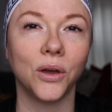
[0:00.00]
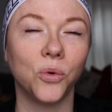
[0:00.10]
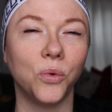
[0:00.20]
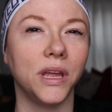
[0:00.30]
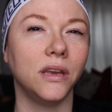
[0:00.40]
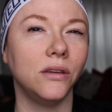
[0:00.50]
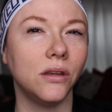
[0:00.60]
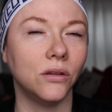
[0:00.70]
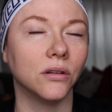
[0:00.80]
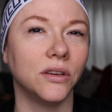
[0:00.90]
When
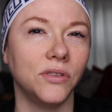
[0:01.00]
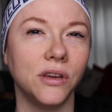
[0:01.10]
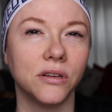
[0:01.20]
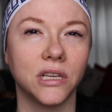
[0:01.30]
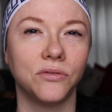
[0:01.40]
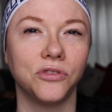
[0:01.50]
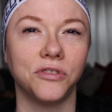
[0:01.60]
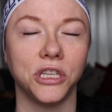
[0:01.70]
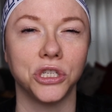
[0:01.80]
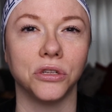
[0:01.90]
you're giving yourself a
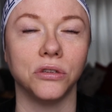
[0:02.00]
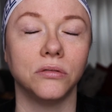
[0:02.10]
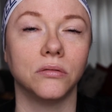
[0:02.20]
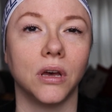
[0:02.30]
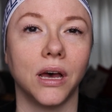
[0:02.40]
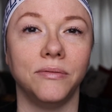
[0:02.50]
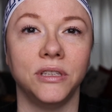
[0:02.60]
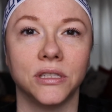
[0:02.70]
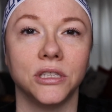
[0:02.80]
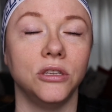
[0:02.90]
facial,
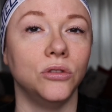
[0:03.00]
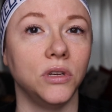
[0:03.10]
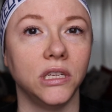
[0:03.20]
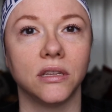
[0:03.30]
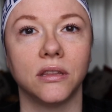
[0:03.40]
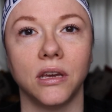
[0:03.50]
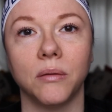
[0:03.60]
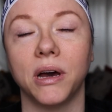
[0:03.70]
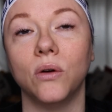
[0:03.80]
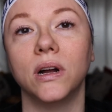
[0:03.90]
obviously you need to think
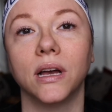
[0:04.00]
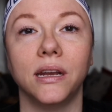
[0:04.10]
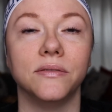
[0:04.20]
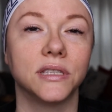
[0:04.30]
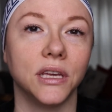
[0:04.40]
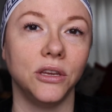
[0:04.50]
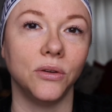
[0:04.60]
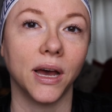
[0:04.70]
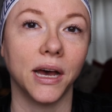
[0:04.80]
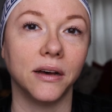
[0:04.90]
about what kind of skin you
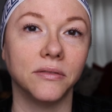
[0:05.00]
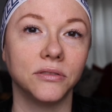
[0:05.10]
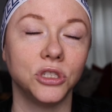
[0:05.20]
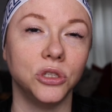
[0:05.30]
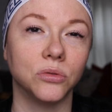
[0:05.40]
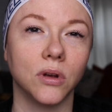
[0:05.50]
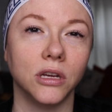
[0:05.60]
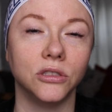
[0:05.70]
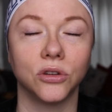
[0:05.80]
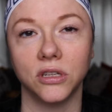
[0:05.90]
have. Do you
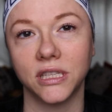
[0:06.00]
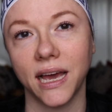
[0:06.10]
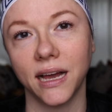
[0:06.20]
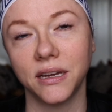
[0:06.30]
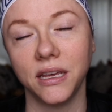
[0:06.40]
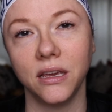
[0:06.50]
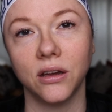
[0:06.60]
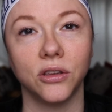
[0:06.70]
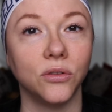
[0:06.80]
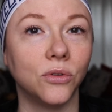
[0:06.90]
run towards acne?
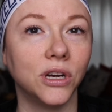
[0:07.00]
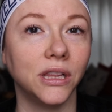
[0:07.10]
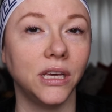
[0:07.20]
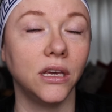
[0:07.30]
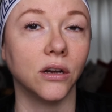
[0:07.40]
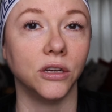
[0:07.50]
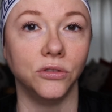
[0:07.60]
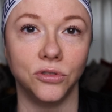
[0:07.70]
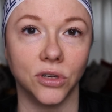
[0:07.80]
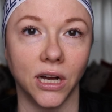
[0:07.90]
Are you oily? Are
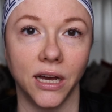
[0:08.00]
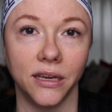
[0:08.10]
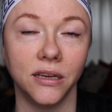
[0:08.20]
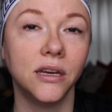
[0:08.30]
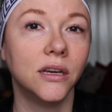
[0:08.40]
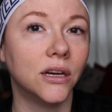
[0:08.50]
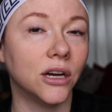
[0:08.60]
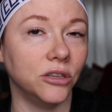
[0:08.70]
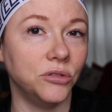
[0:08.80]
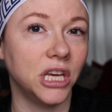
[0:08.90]
you dry?
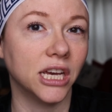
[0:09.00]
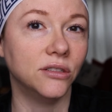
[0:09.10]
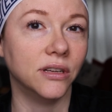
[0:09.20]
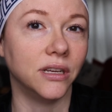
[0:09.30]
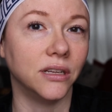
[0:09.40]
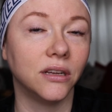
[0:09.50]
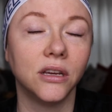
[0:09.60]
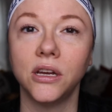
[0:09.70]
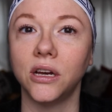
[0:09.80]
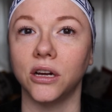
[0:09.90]
Are you dehydrated?
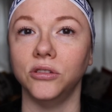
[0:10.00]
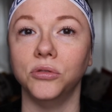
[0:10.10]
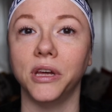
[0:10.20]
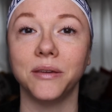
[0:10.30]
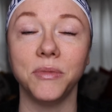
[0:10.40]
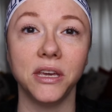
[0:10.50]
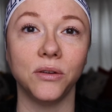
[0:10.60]
Are you like me,